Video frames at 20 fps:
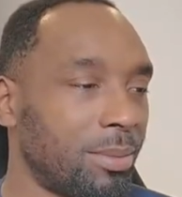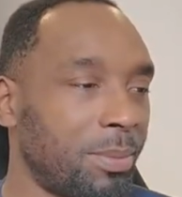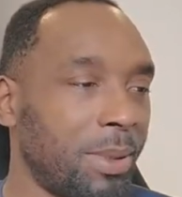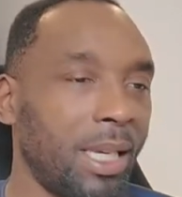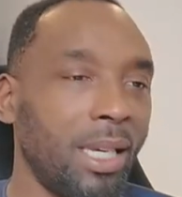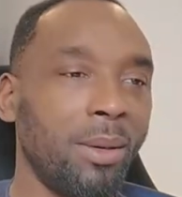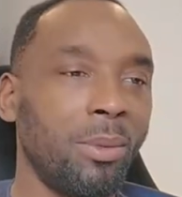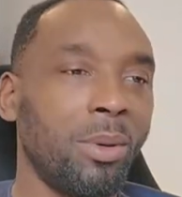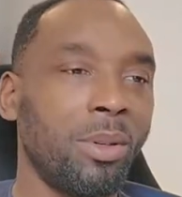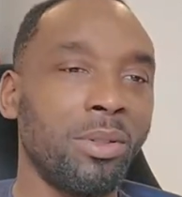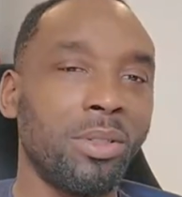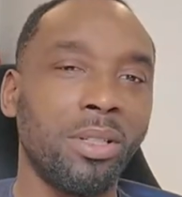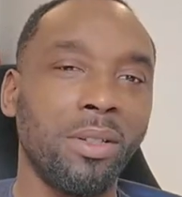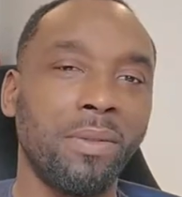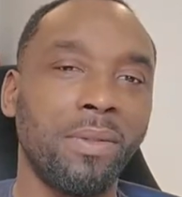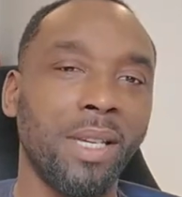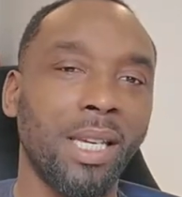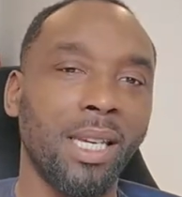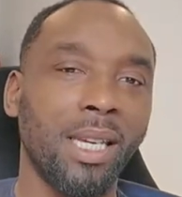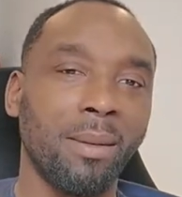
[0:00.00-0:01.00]
Pete, what was you
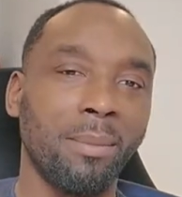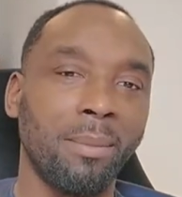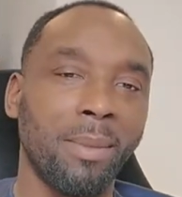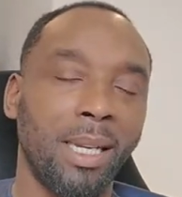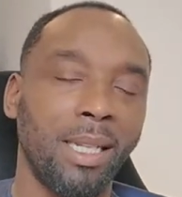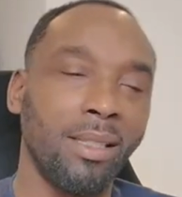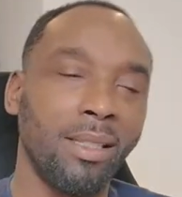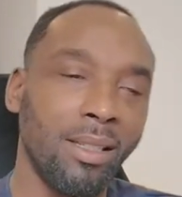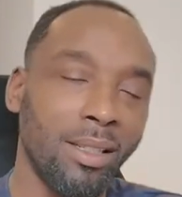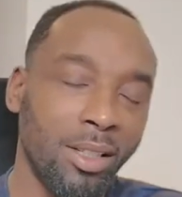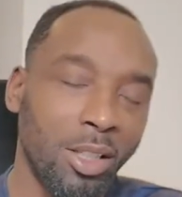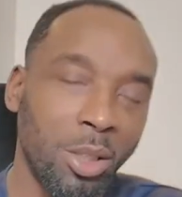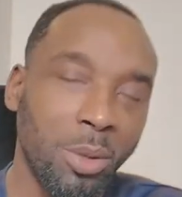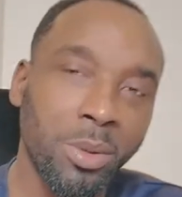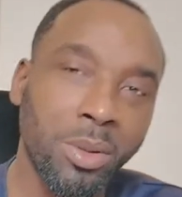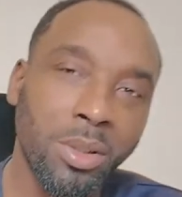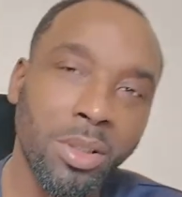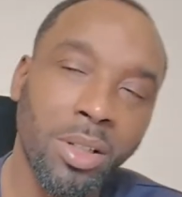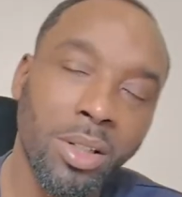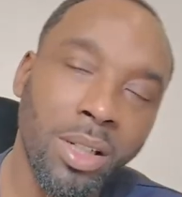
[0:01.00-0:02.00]
thinking, man? You
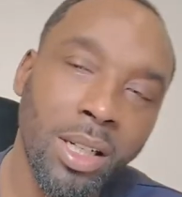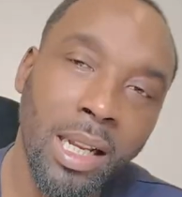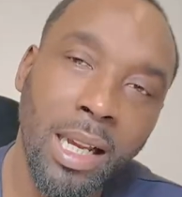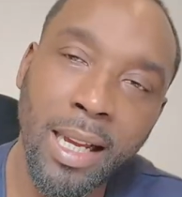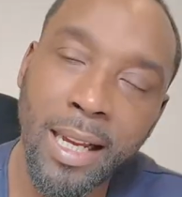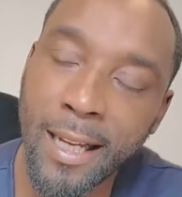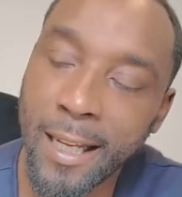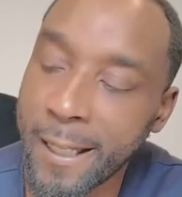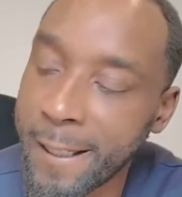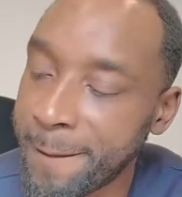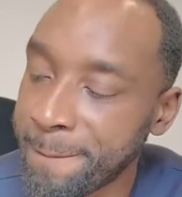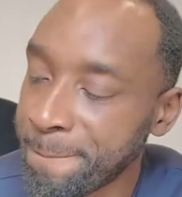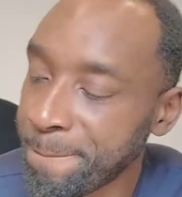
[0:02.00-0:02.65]
was on like